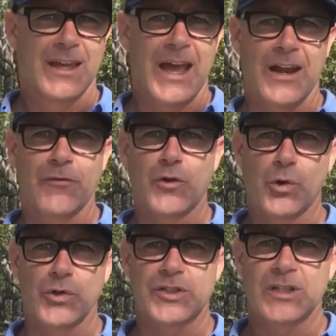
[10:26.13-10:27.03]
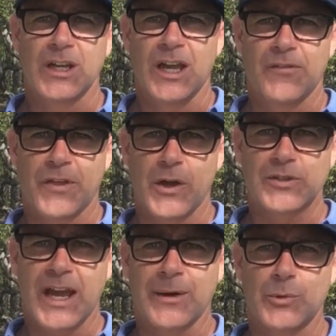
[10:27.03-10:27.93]
And of course, if those
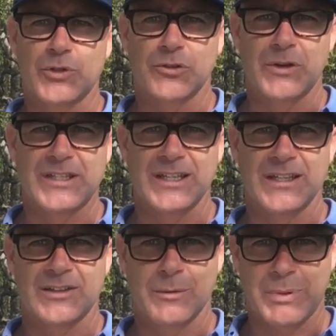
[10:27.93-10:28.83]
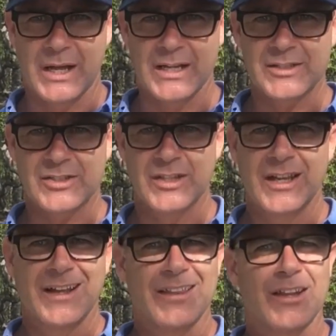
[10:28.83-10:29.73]
animals are eating the plants,
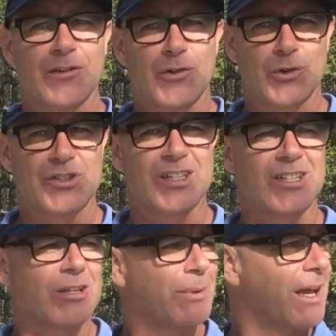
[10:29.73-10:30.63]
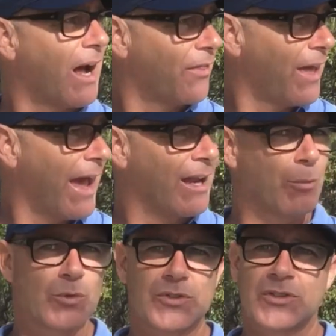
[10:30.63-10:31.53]
then of course there's going to be other
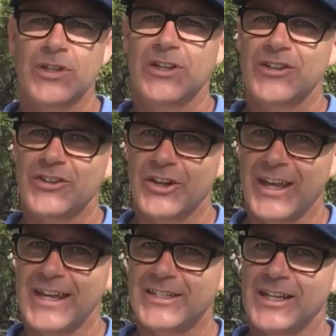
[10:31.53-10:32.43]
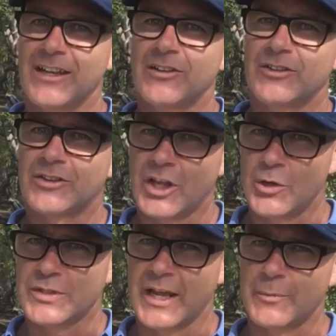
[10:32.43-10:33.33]
animals that are eating
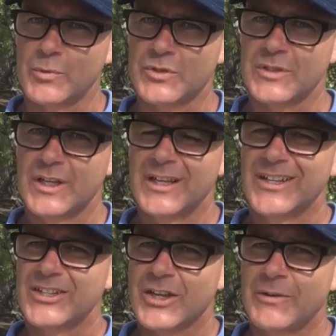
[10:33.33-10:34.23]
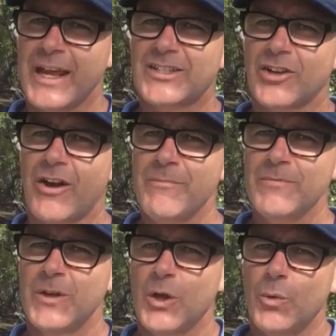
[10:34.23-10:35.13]
those animals. So next time,
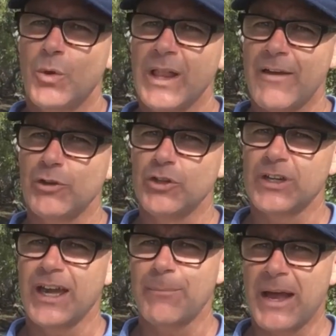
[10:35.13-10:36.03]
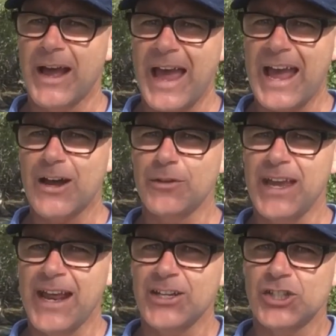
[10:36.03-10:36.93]
we'll have a look at about how
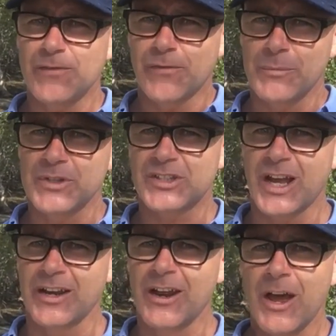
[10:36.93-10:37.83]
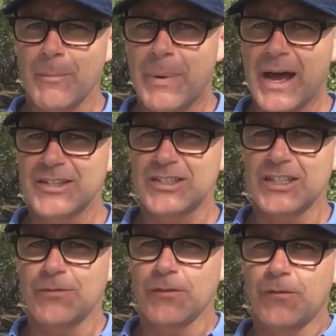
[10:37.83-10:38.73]
the energy from the sun passes
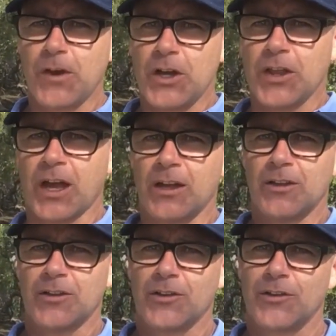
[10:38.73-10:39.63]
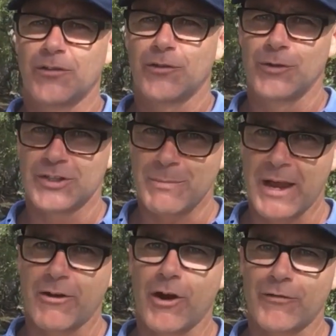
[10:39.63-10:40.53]
even further through this
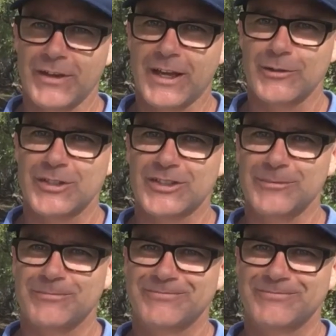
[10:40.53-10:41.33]
mangrove ecosystem.